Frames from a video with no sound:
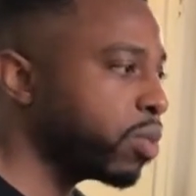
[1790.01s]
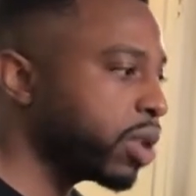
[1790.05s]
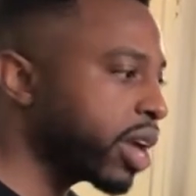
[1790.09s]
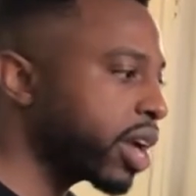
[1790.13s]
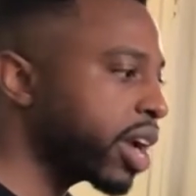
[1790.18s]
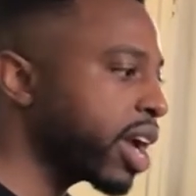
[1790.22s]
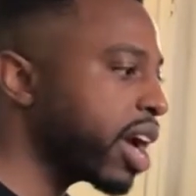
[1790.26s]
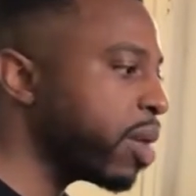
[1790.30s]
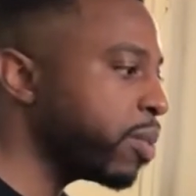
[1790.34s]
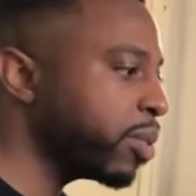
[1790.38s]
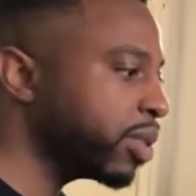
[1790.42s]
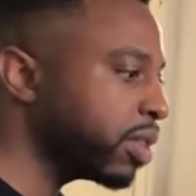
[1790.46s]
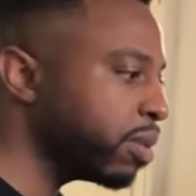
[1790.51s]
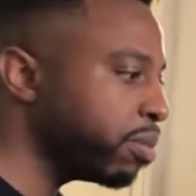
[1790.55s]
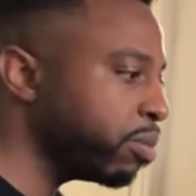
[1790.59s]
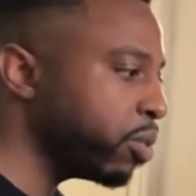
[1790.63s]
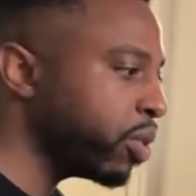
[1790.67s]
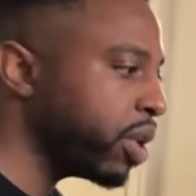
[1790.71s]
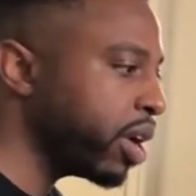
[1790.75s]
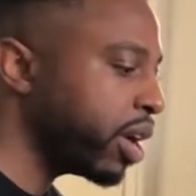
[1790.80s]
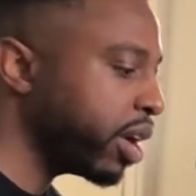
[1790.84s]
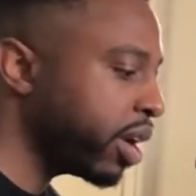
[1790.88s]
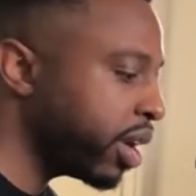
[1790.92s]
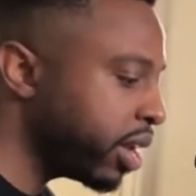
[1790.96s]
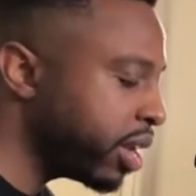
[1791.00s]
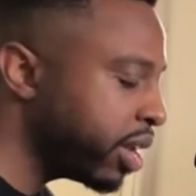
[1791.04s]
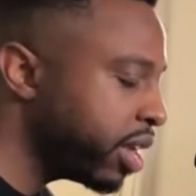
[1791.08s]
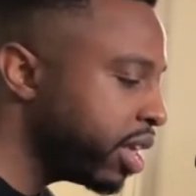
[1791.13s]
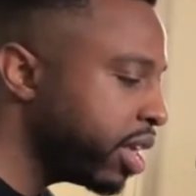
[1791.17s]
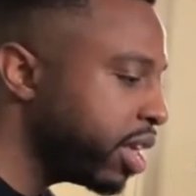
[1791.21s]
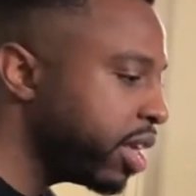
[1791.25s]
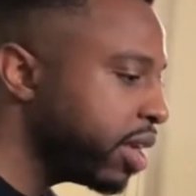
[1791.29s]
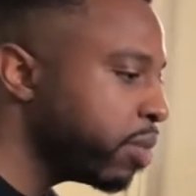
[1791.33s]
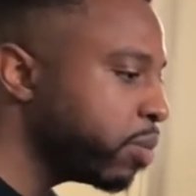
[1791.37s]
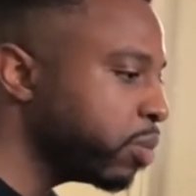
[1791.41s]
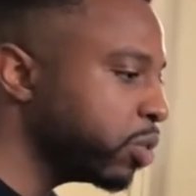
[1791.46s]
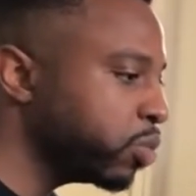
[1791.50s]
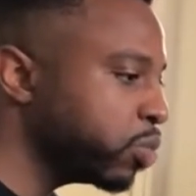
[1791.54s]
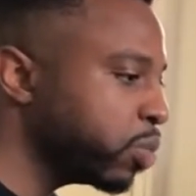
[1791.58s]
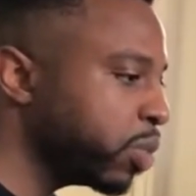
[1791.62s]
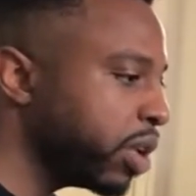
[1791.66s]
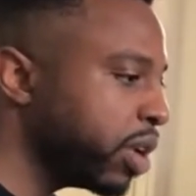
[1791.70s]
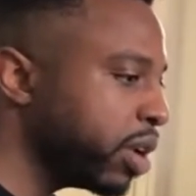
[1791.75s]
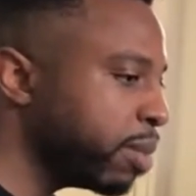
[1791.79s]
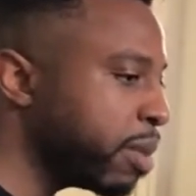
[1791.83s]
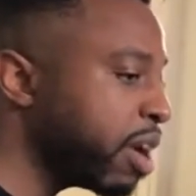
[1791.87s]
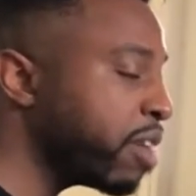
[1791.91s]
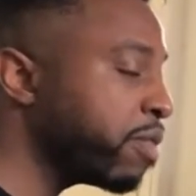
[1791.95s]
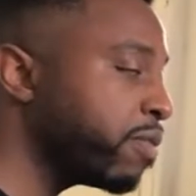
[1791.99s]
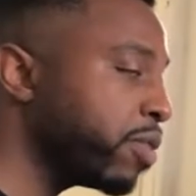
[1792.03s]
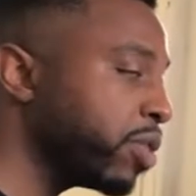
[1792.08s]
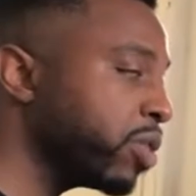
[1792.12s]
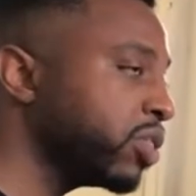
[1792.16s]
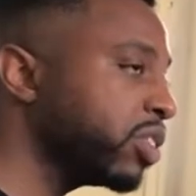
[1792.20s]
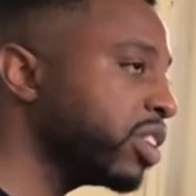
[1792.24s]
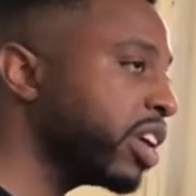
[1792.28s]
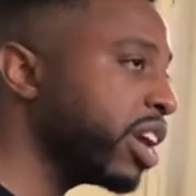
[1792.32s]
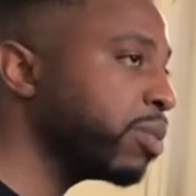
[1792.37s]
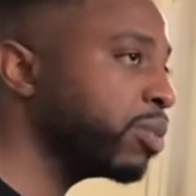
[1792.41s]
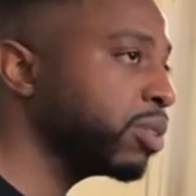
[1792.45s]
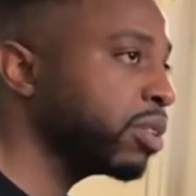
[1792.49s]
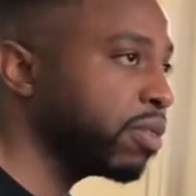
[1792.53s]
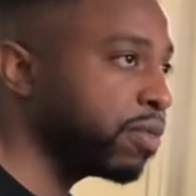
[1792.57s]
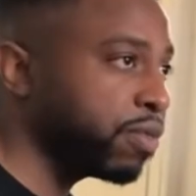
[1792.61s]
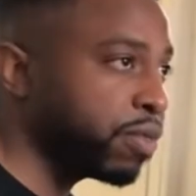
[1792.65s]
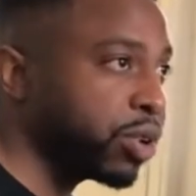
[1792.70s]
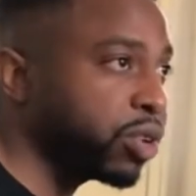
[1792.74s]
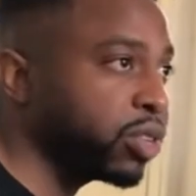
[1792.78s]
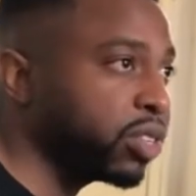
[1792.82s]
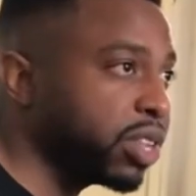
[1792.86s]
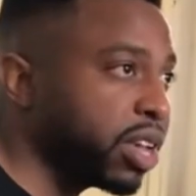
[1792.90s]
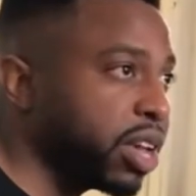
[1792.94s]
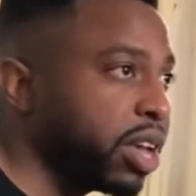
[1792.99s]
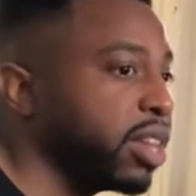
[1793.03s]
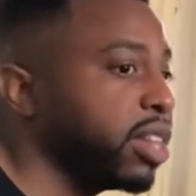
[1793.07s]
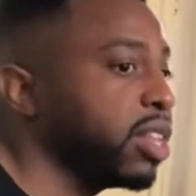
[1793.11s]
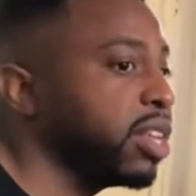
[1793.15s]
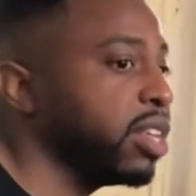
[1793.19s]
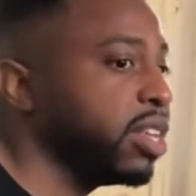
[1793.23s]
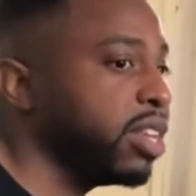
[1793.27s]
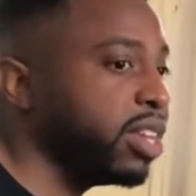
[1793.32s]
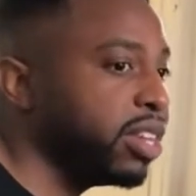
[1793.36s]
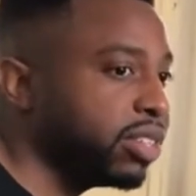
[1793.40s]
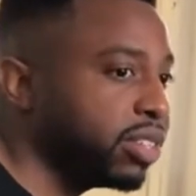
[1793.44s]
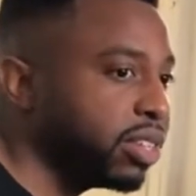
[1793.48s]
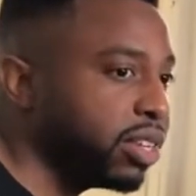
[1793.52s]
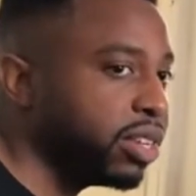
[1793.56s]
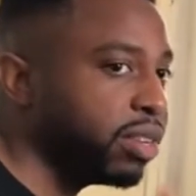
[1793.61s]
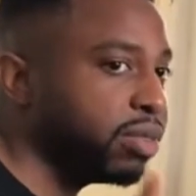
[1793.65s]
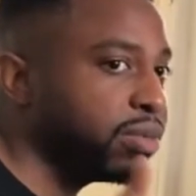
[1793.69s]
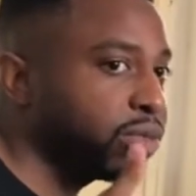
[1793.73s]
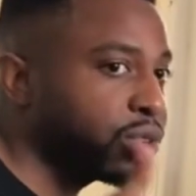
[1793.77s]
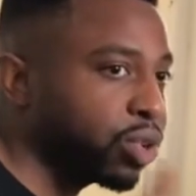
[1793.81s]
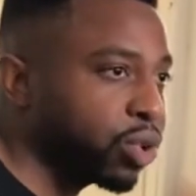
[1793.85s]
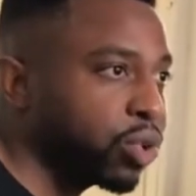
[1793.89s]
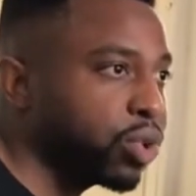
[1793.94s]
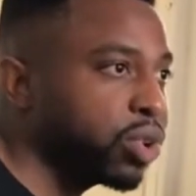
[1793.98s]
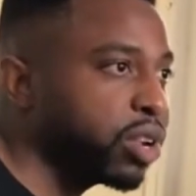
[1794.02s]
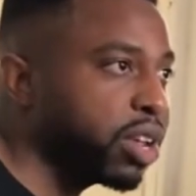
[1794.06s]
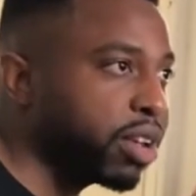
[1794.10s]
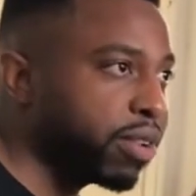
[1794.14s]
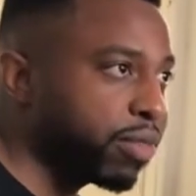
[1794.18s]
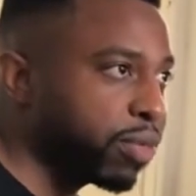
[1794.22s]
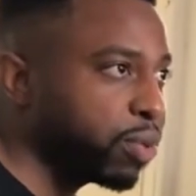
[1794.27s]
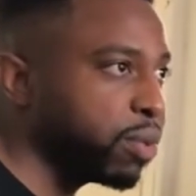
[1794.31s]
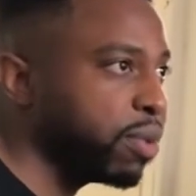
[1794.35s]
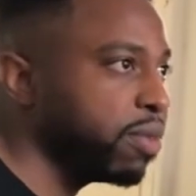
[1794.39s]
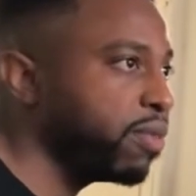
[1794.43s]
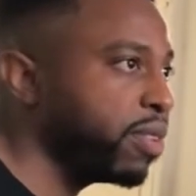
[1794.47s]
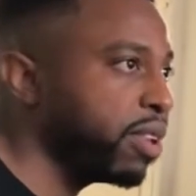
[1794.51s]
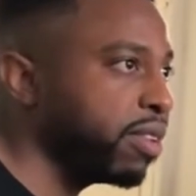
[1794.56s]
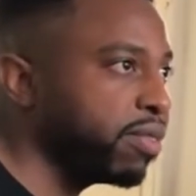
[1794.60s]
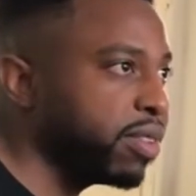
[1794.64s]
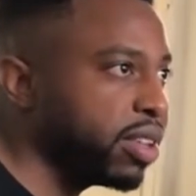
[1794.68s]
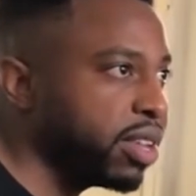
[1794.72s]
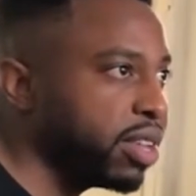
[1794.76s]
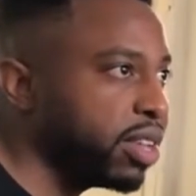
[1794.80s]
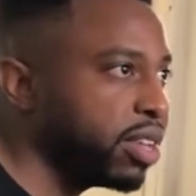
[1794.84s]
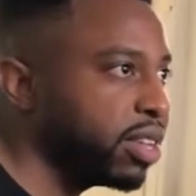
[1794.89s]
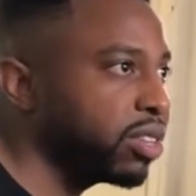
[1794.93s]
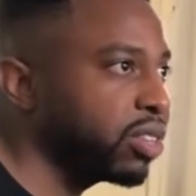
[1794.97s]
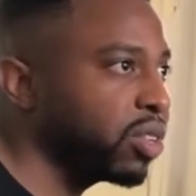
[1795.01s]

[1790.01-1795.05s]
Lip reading: When I got with the brand was when my first day was the first day of the Yeezy Turtle Dove 350.